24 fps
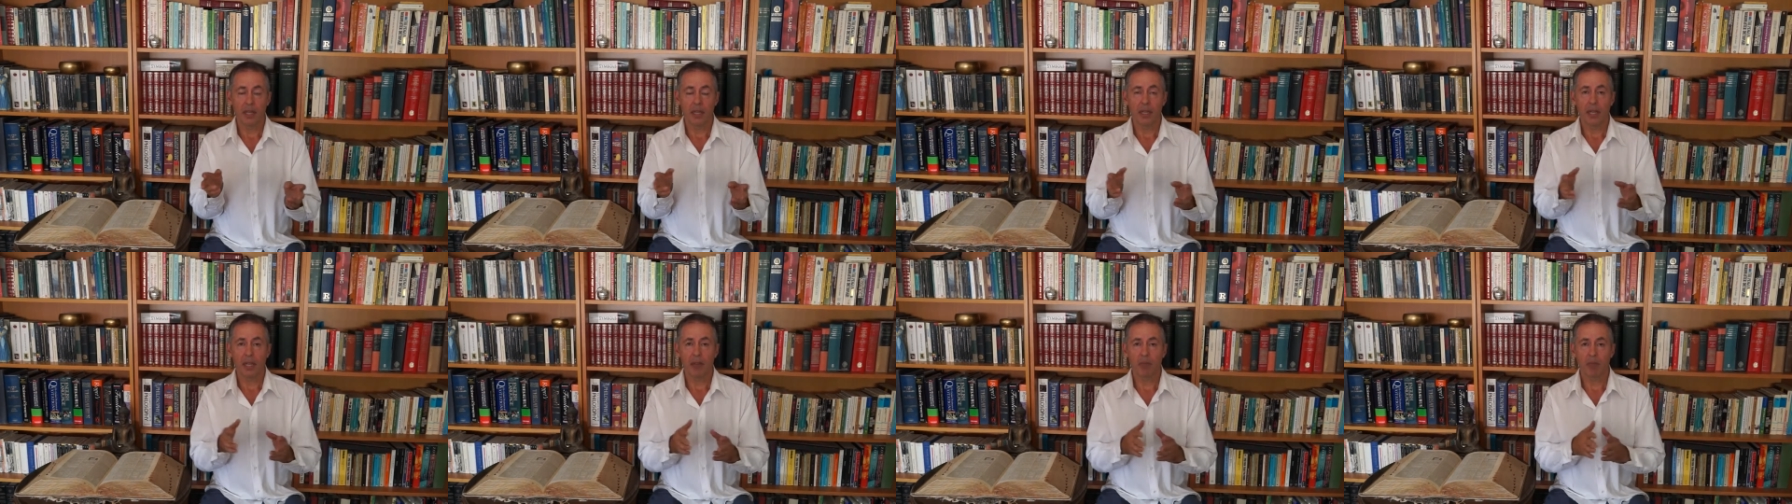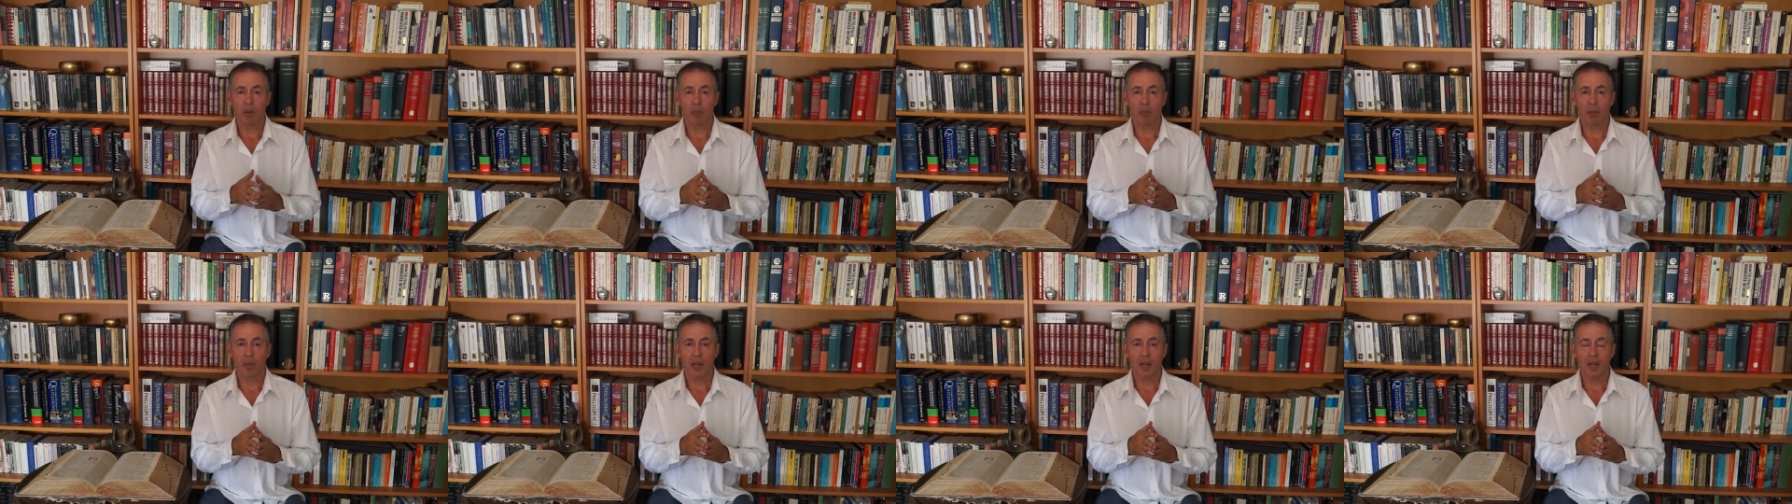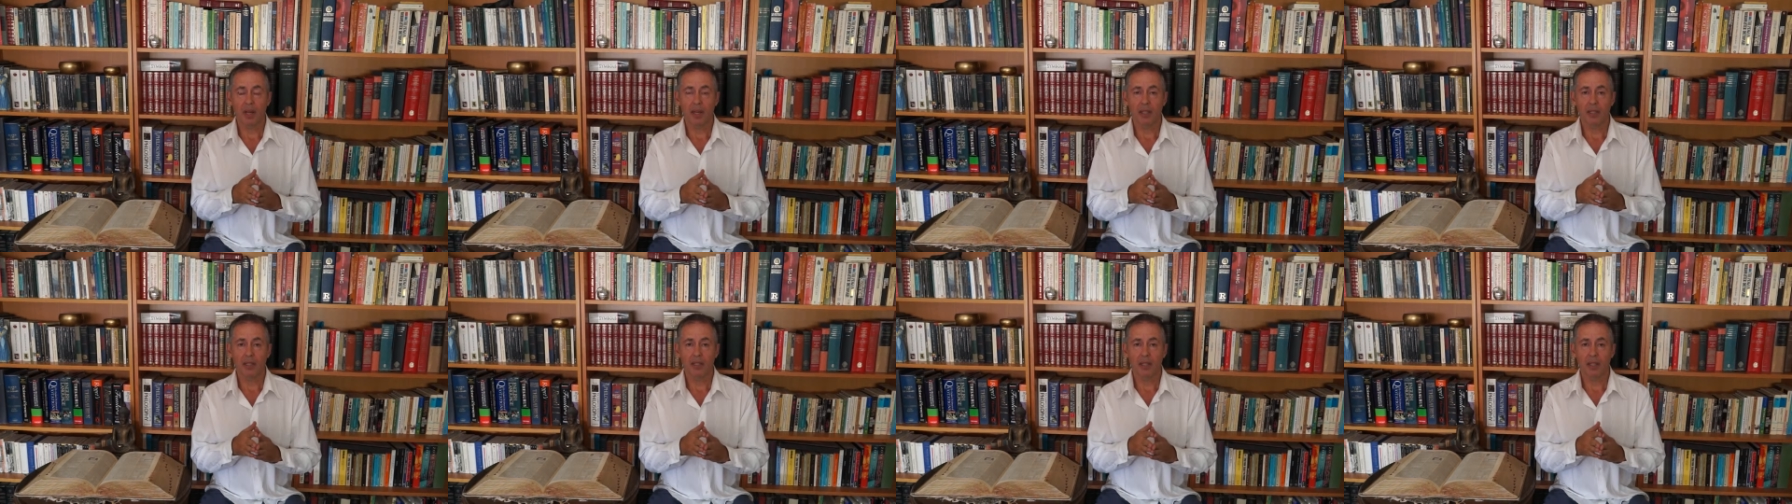he
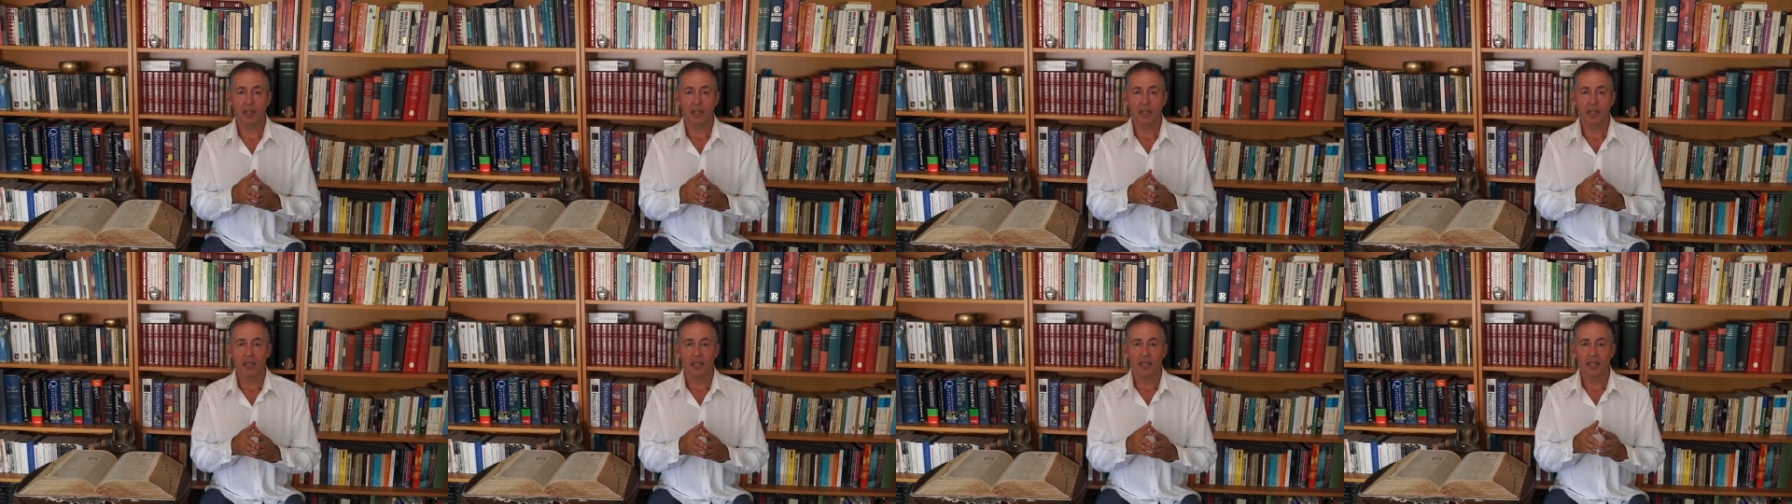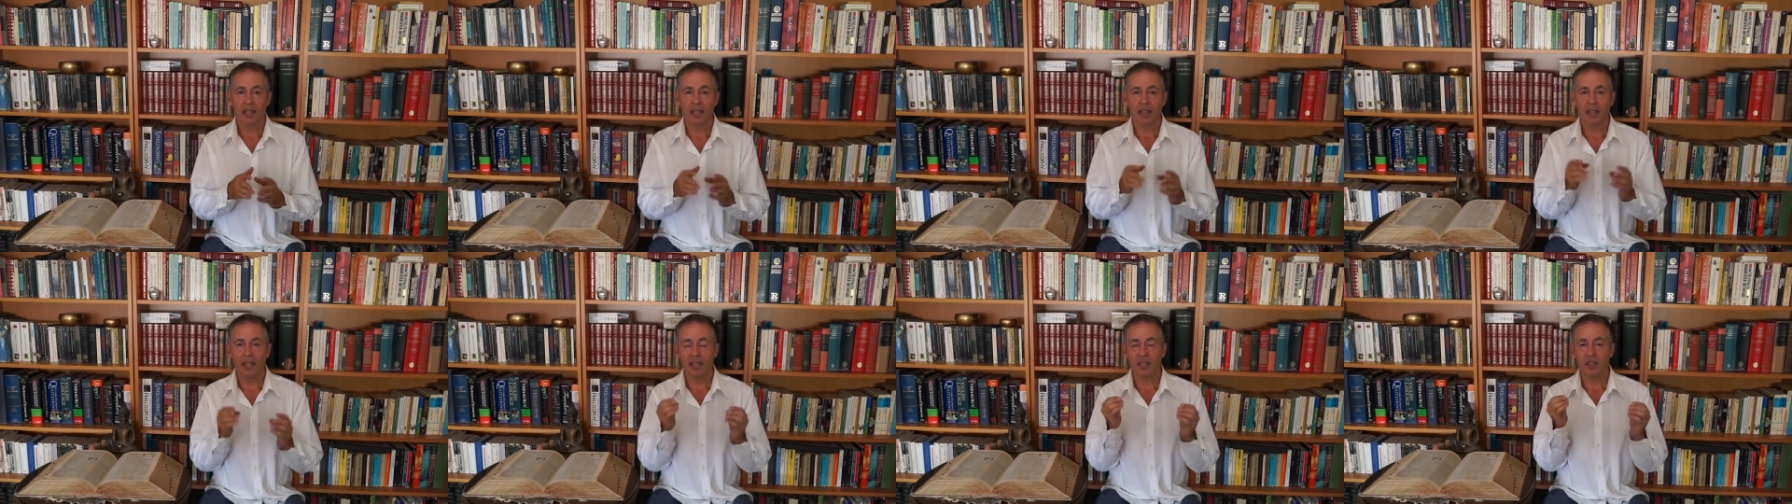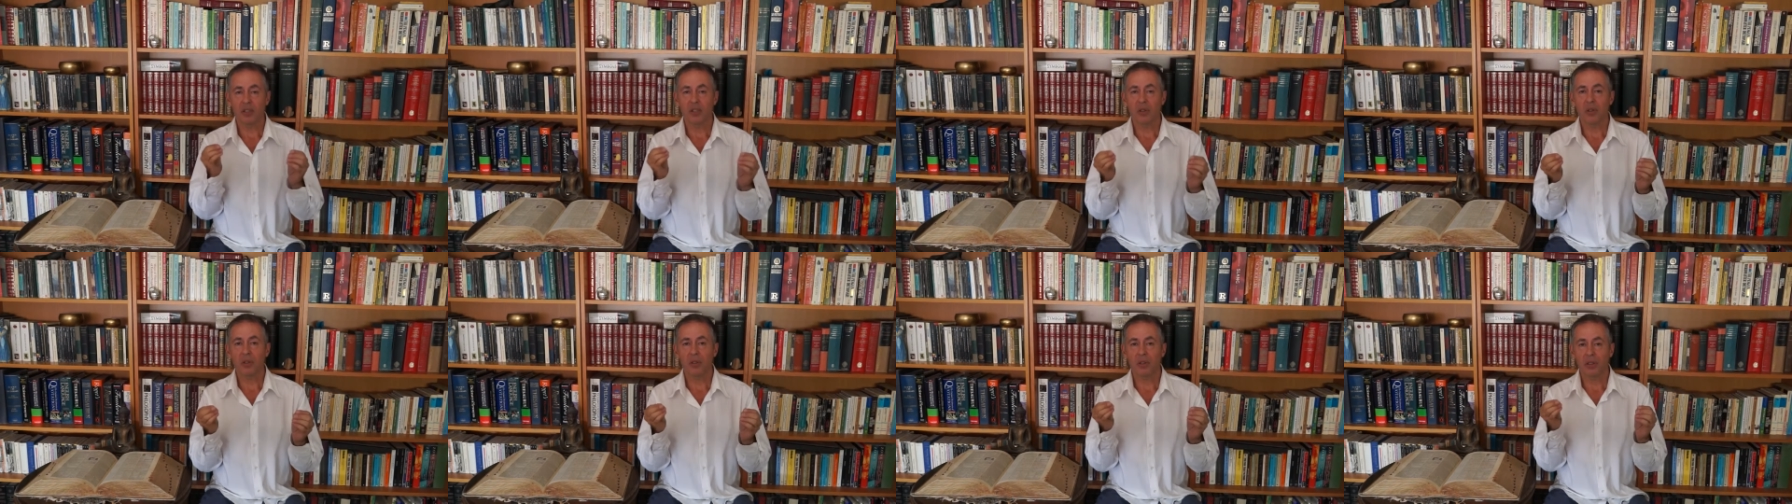replied, "They
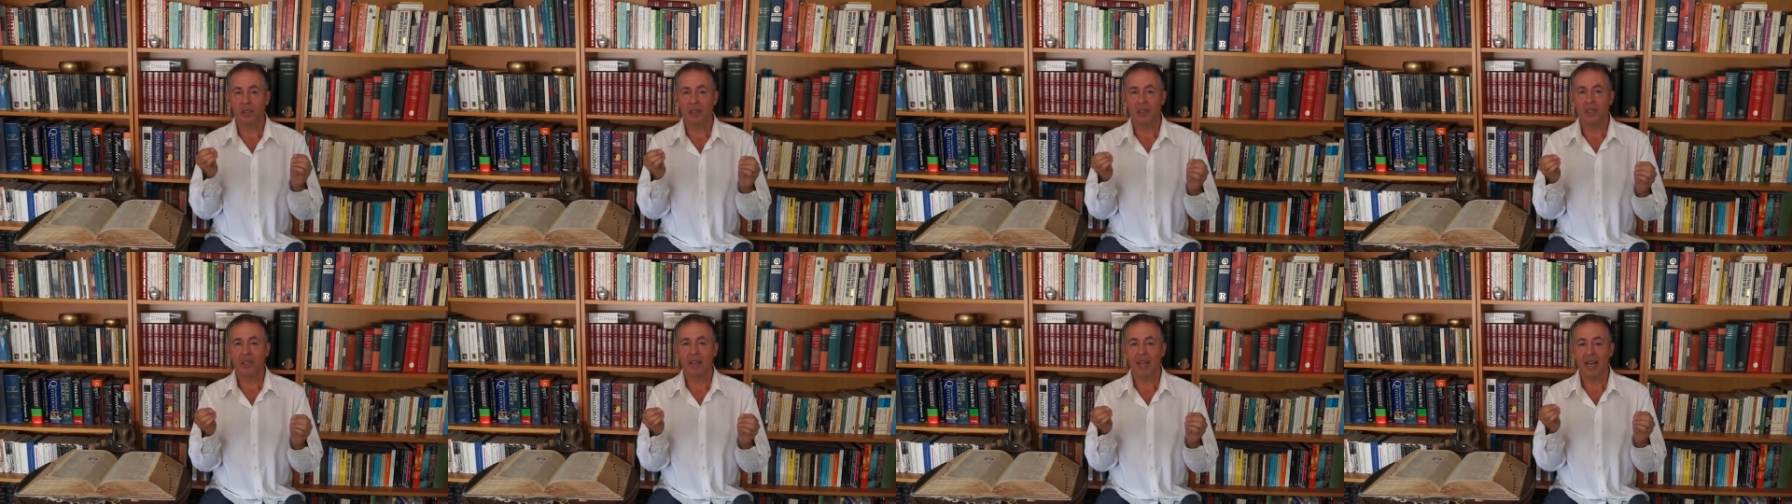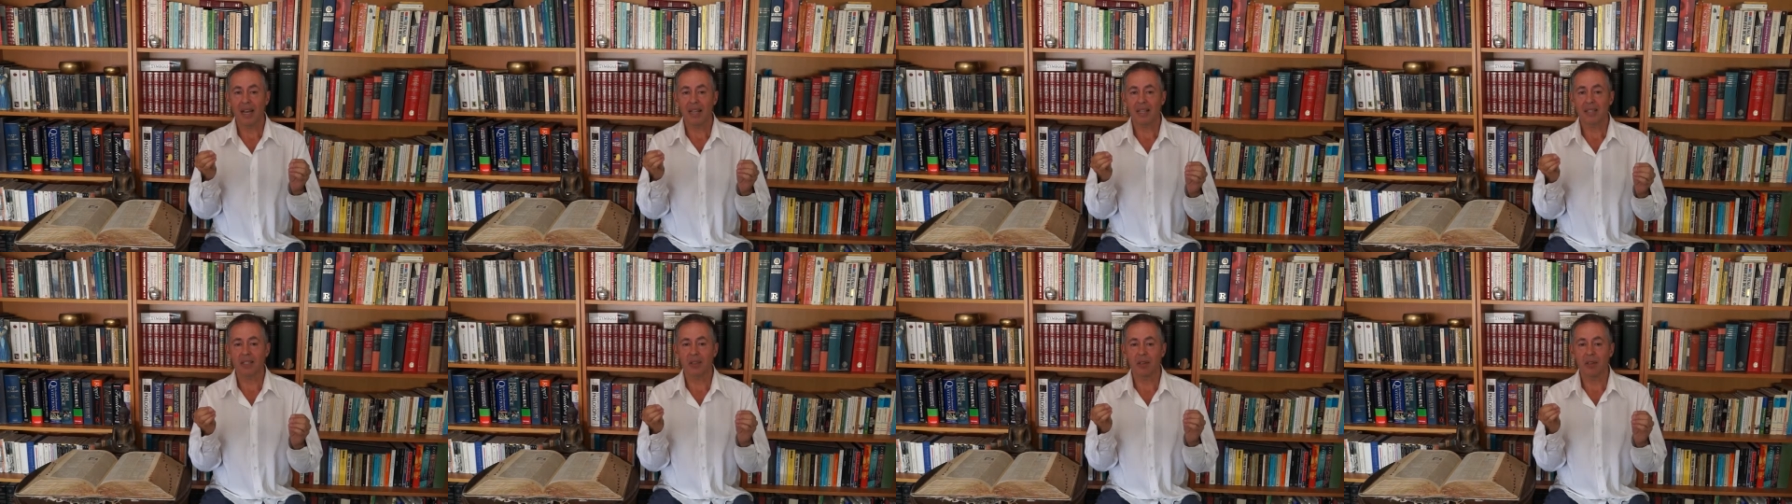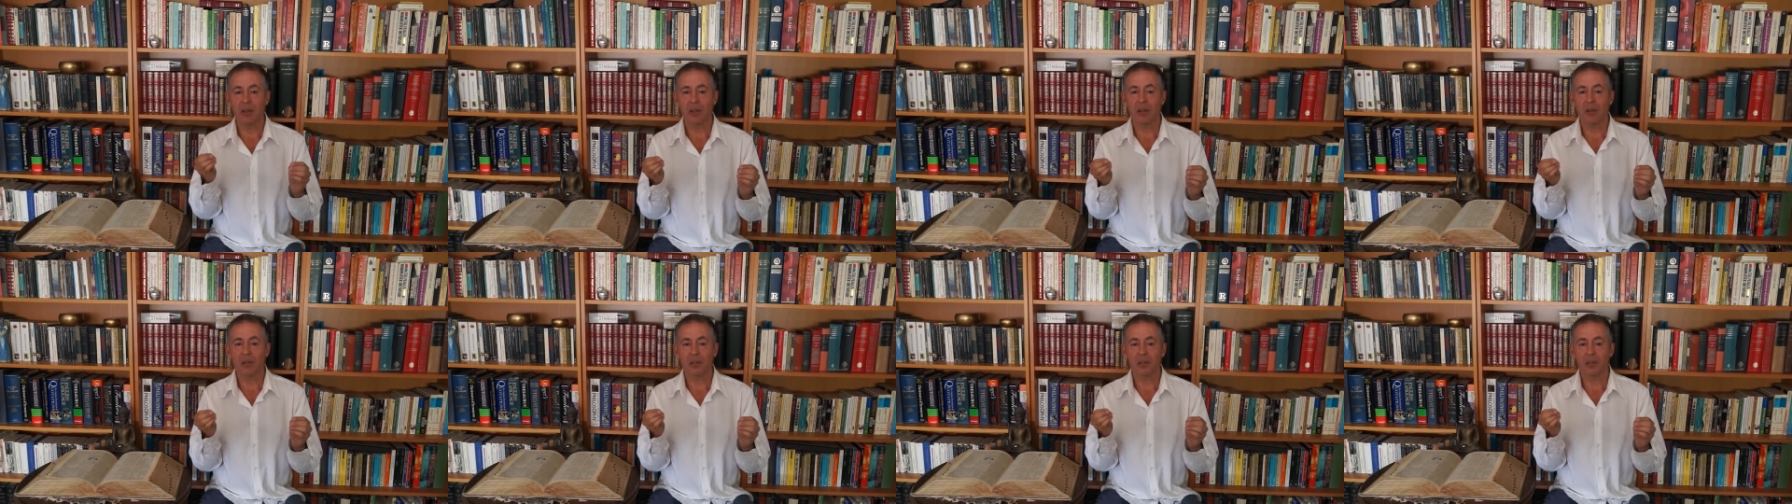certainly last
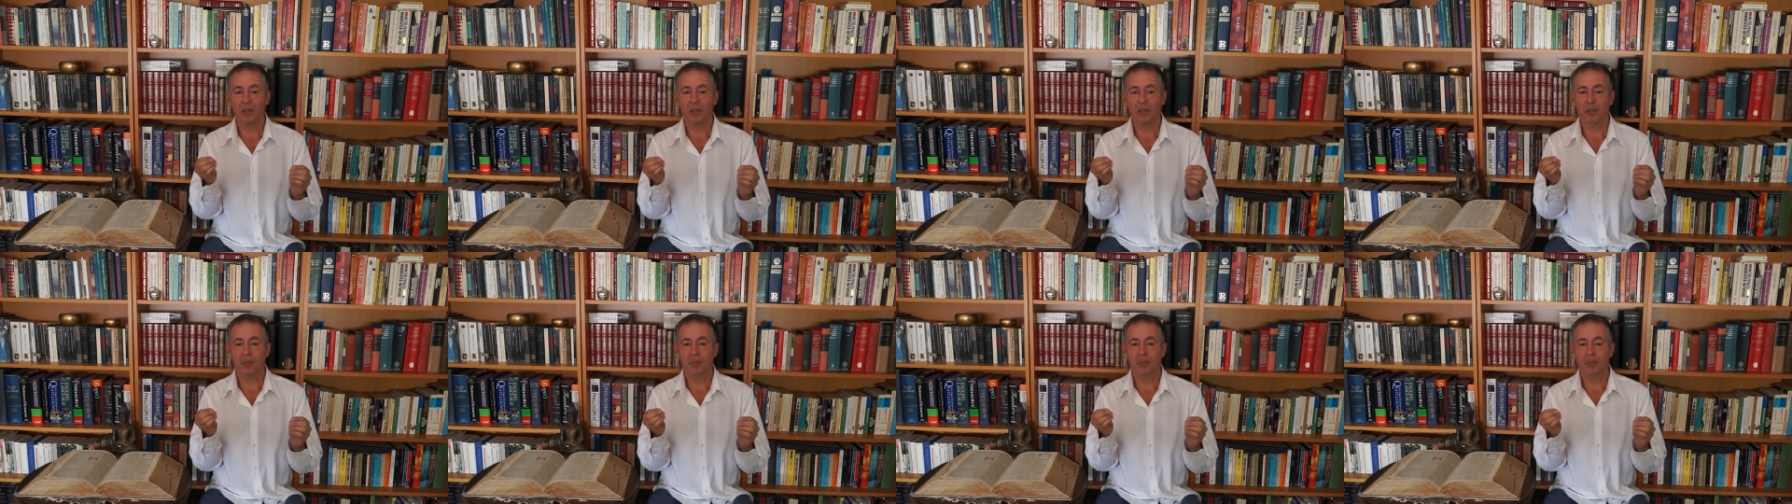longer."